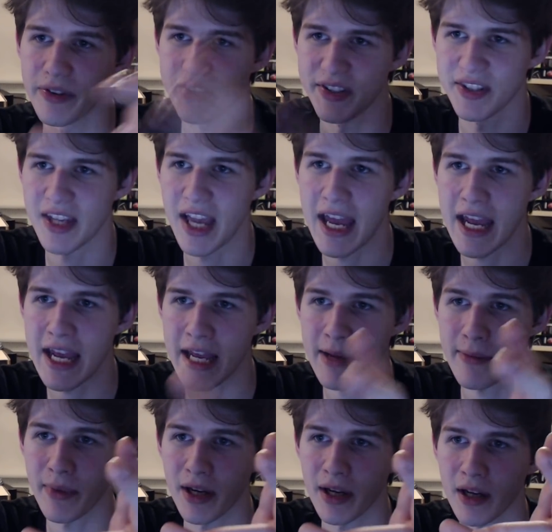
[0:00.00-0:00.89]

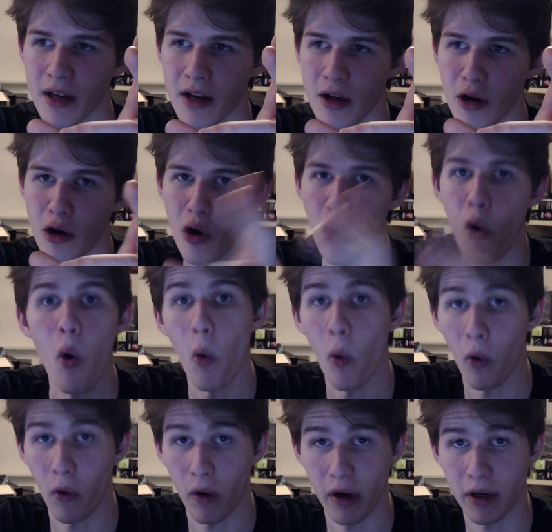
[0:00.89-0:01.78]
same
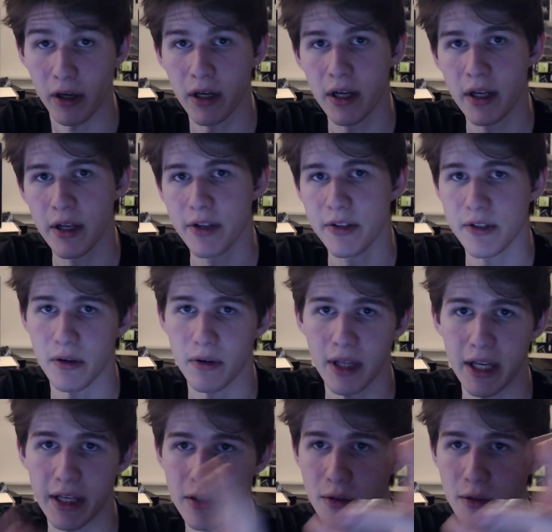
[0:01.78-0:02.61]
core. So like you